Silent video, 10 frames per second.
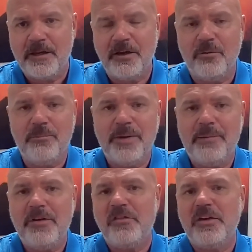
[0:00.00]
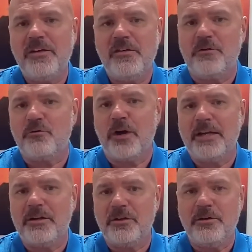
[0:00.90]
maybe cities have
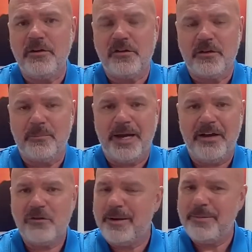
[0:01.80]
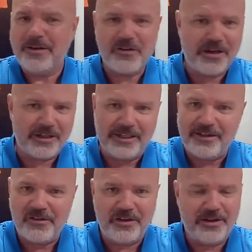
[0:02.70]
tried to do this in the past. Maybe it's not
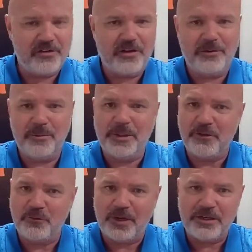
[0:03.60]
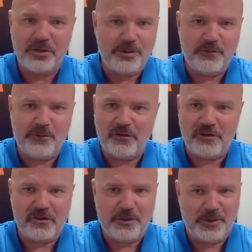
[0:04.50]
Lean Six Sigma, but they've tried to do
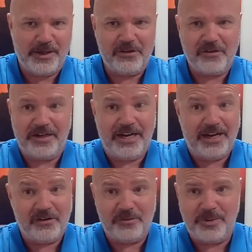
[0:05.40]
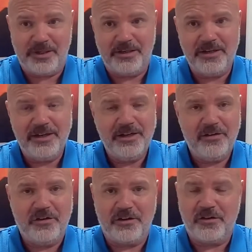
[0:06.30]
efficiency things and it hasn't been
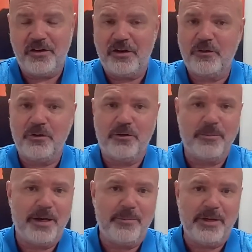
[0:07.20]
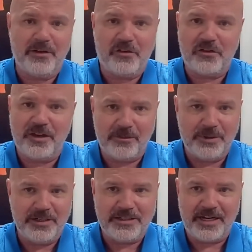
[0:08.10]
successful. There may be a
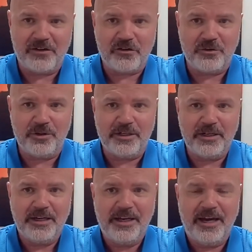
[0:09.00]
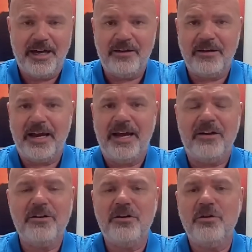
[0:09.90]
stigma attached to it. How do you